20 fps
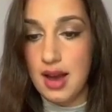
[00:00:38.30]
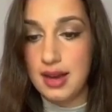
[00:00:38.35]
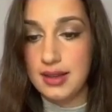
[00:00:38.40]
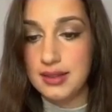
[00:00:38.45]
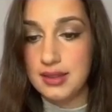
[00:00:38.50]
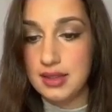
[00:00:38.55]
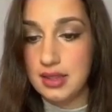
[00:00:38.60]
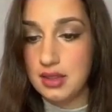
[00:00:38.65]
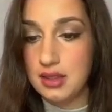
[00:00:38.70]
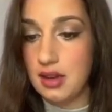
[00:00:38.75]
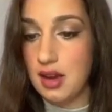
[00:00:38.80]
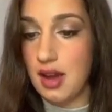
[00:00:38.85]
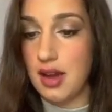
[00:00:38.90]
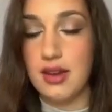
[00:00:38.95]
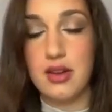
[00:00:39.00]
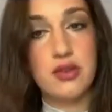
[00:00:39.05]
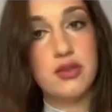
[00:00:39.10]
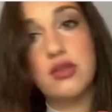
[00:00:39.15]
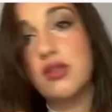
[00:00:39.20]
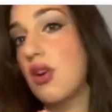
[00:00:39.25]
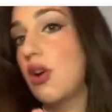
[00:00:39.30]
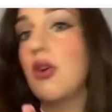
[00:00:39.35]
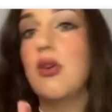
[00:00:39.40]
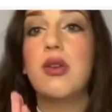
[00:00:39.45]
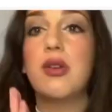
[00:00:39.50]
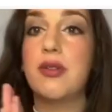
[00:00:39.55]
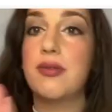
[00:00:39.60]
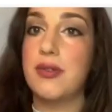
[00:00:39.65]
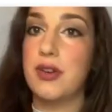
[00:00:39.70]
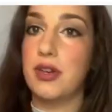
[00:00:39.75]
I see I go
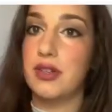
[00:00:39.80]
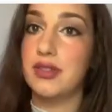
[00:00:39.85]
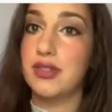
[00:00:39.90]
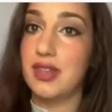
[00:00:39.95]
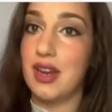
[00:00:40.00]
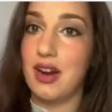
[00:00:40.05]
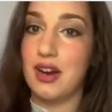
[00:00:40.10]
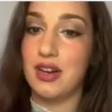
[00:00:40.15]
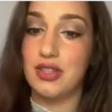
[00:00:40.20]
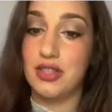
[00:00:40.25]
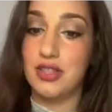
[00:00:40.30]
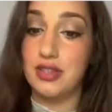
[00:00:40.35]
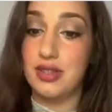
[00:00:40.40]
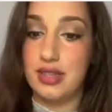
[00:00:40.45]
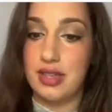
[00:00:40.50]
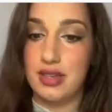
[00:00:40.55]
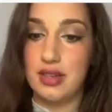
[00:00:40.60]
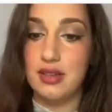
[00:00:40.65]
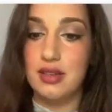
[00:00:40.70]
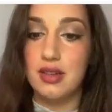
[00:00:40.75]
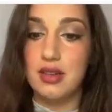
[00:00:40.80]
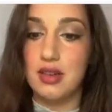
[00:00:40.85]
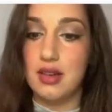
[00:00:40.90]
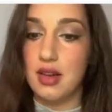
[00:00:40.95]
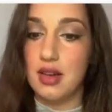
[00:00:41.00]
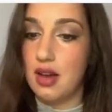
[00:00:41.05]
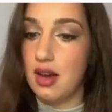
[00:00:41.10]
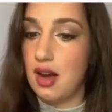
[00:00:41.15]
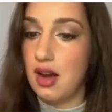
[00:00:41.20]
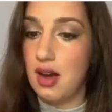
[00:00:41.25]
to the first character, D.
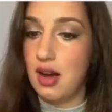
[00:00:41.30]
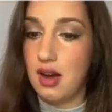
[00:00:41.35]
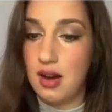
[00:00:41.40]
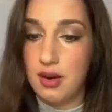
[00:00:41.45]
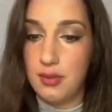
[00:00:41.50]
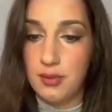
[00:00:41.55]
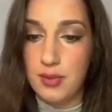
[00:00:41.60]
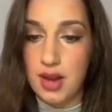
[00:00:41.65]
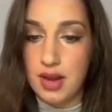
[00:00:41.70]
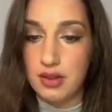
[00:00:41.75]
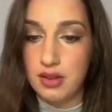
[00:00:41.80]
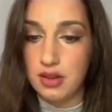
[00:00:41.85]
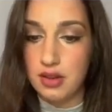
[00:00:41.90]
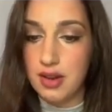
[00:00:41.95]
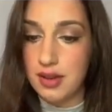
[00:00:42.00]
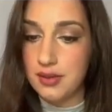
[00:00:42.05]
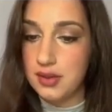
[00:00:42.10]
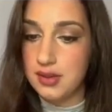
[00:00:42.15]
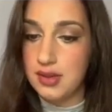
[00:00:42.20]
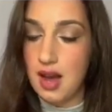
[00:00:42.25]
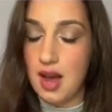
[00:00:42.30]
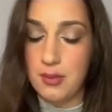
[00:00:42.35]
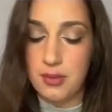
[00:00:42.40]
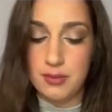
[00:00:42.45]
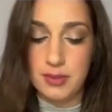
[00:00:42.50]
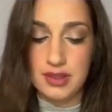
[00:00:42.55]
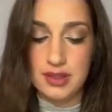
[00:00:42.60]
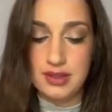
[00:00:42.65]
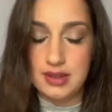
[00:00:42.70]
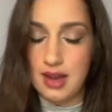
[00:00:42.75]
Um, I look at the top
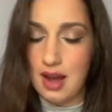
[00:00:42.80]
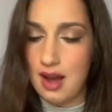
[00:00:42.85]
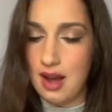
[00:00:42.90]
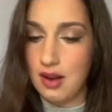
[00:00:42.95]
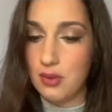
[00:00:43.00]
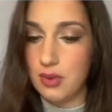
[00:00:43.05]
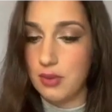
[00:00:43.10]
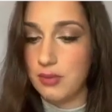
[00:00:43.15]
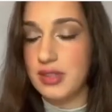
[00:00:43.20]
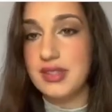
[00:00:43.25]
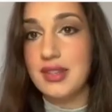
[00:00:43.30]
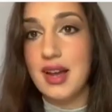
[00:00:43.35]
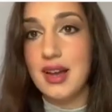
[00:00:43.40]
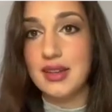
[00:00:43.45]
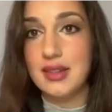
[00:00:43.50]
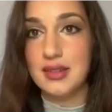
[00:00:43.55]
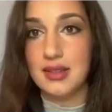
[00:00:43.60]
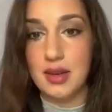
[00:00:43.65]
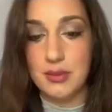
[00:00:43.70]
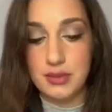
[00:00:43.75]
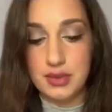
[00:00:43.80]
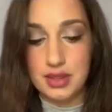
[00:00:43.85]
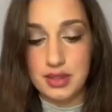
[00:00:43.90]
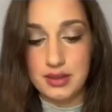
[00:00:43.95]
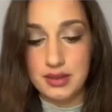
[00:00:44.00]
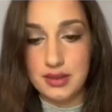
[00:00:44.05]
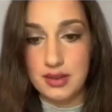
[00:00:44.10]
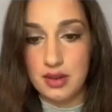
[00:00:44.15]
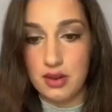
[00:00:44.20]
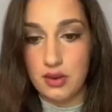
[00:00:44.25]
of my stack. Well, my stack is
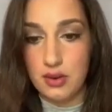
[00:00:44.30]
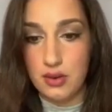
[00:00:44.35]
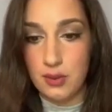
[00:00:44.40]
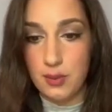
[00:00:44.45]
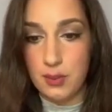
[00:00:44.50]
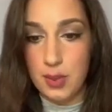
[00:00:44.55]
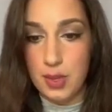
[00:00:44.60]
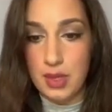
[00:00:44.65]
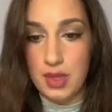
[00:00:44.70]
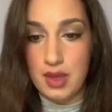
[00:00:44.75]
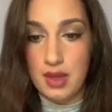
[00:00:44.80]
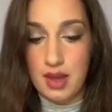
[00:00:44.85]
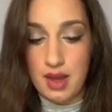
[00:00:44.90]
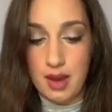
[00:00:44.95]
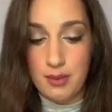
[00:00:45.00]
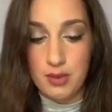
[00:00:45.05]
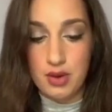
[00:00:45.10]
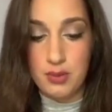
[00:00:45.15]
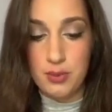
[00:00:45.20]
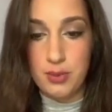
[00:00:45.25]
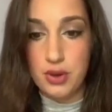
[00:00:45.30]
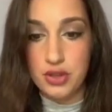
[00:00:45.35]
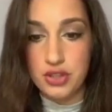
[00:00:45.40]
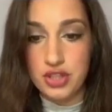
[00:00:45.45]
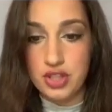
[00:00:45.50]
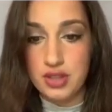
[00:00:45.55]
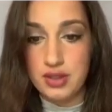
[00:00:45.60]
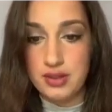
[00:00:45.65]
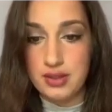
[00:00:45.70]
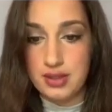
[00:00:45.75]
empty. So I'm going to
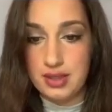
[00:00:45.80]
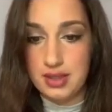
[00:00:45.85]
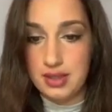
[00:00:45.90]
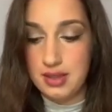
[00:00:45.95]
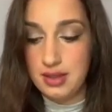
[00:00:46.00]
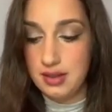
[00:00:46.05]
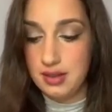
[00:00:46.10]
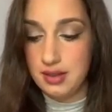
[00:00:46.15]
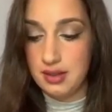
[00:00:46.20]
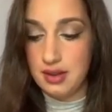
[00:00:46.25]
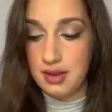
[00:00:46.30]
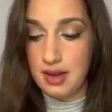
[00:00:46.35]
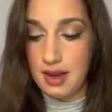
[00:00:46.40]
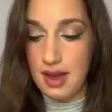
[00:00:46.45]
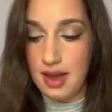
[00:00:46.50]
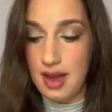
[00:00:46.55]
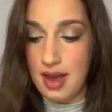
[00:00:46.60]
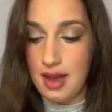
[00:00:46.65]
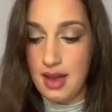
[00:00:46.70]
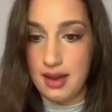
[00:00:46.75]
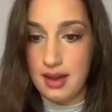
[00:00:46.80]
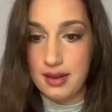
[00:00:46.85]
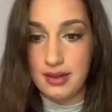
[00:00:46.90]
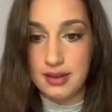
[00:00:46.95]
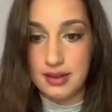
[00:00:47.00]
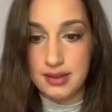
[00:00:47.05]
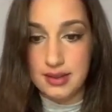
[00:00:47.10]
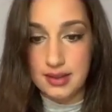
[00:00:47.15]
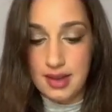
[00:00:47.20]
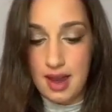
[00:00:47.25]
push in D and
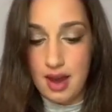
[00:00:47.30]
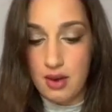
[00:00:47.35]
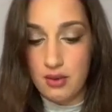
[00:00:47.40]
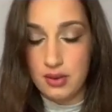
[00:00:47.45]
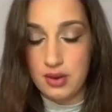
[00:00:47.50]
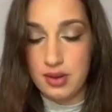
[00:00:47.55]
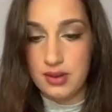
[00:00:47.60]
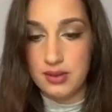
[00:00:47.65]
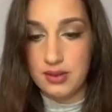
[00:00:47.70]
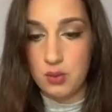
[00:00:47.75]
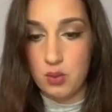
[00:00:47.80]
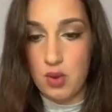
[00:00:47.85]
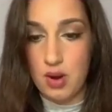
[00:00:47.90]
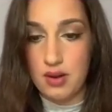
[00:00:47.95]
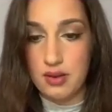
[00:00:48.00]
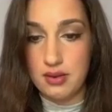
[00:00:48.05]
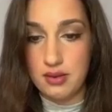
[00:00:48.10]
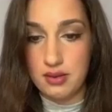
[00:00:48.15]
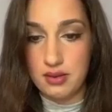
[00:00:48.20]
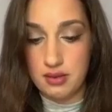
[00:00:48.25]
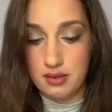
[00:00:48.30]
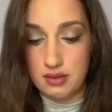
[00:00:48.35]
its count is one.